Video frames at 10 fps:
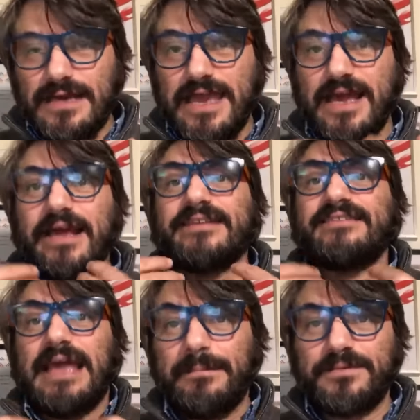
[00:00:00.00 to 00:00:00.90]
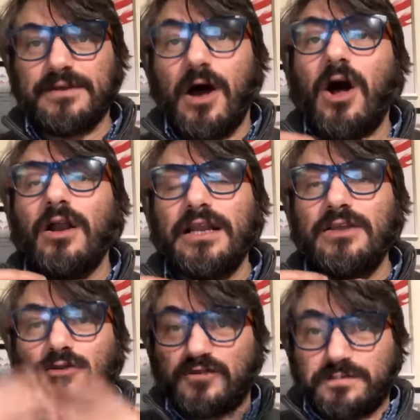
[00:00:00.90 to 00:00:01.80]
I accept only
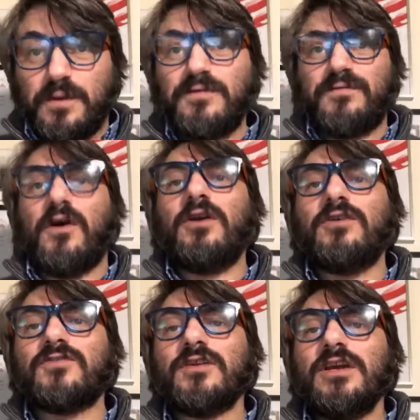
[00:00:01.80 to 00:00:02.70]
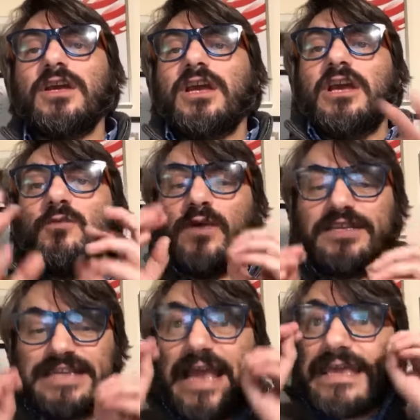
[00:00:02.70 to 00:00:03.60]
those portfolios in
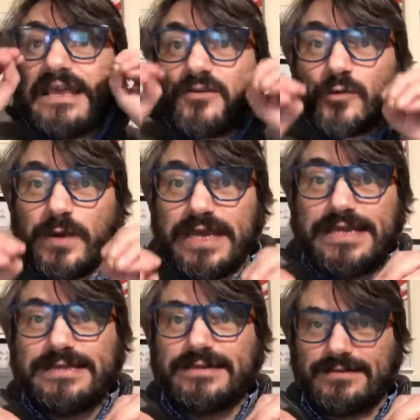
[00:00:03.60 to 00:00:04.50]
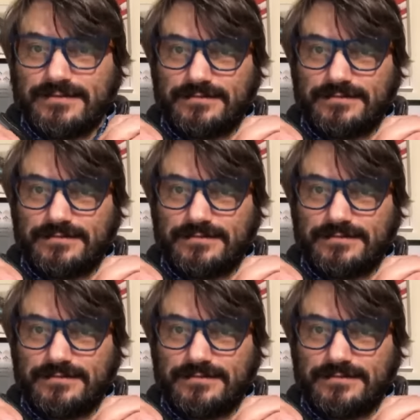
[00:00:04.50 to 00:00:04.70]
which I can read